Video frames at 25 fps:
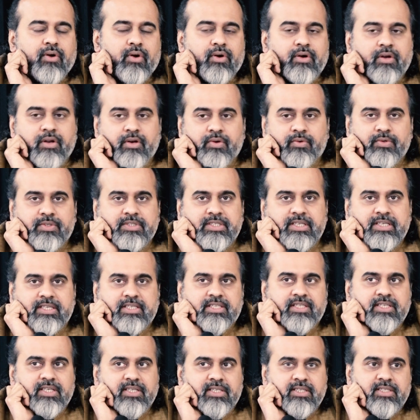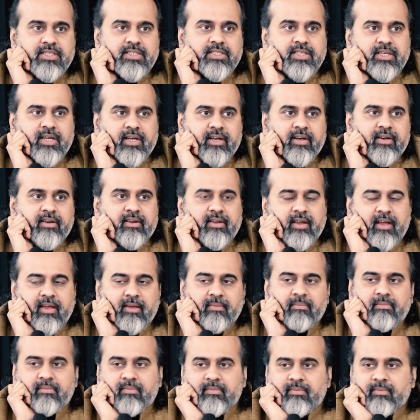continuously changing in
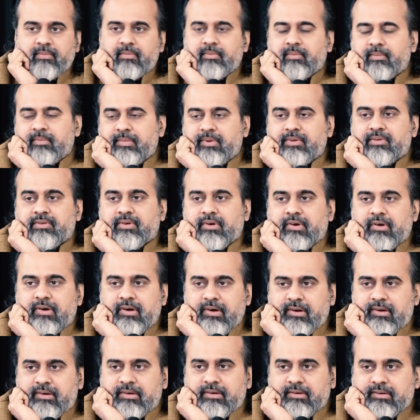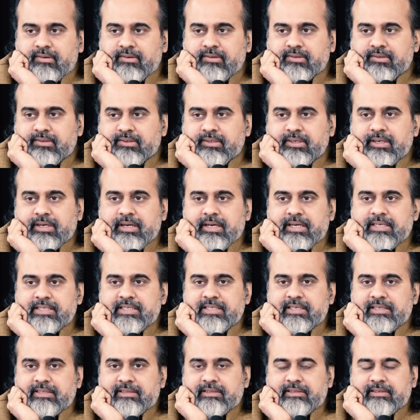time is called
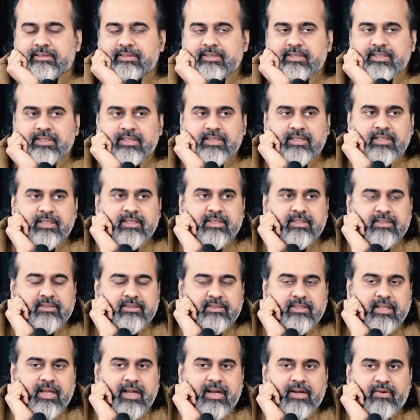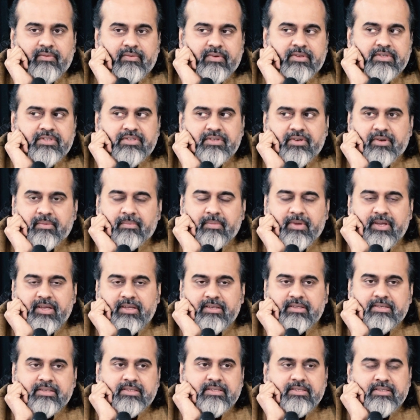Asat. That which
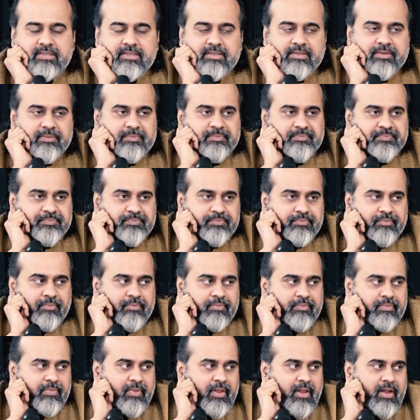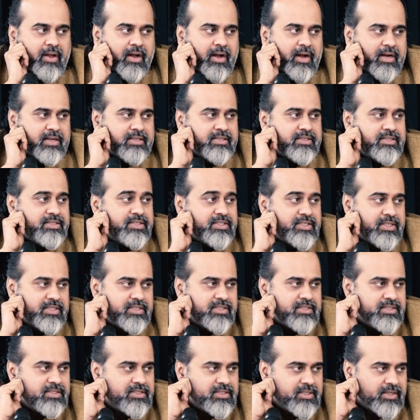remains
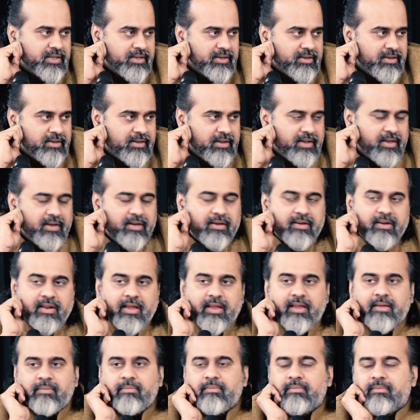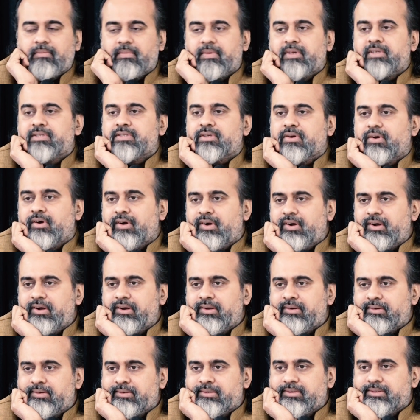unchanging in time is
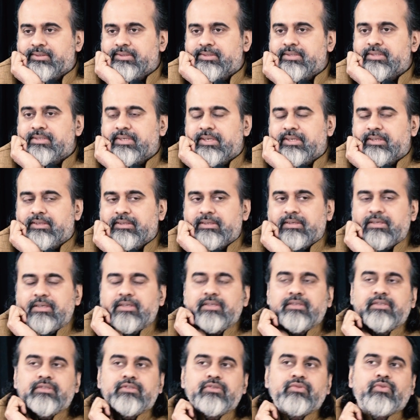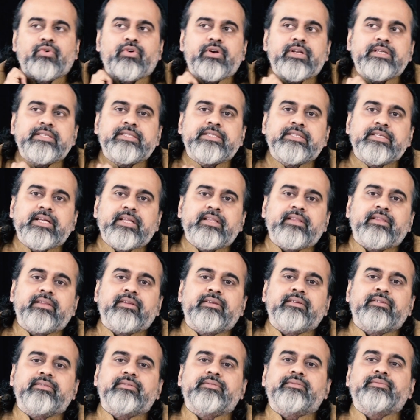called Sat. So what is
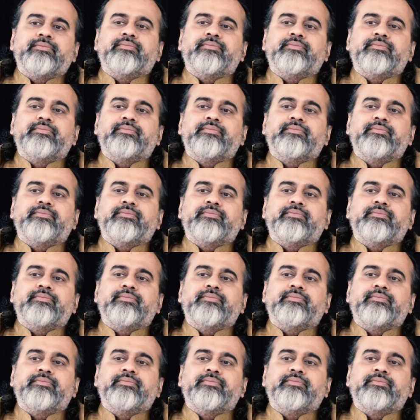Sat?